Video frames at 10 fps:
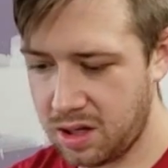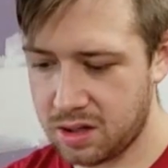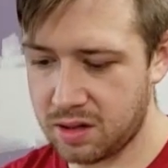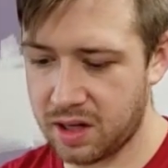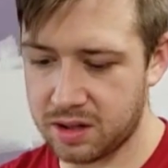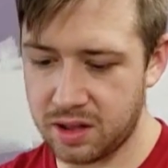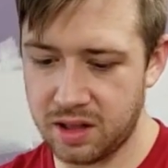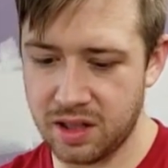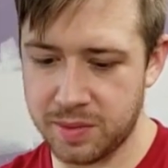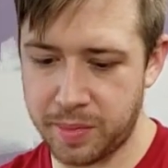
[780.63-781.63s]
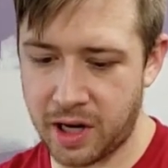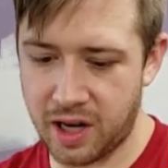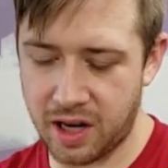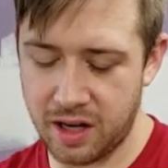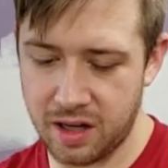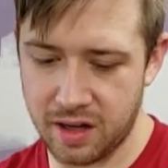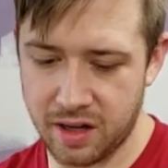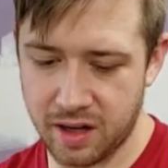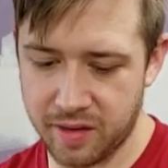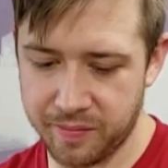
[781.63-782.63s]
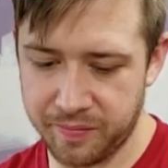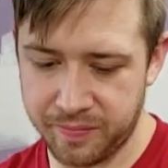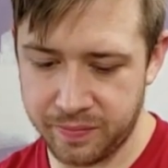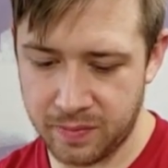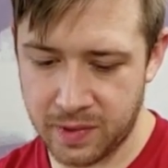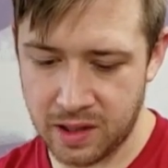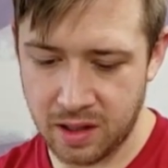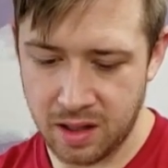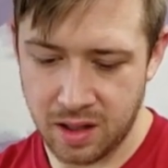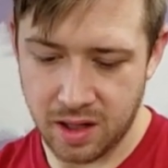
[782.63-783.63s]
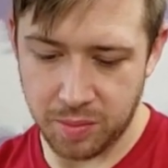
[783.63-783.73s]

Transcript: So actually in this pot, I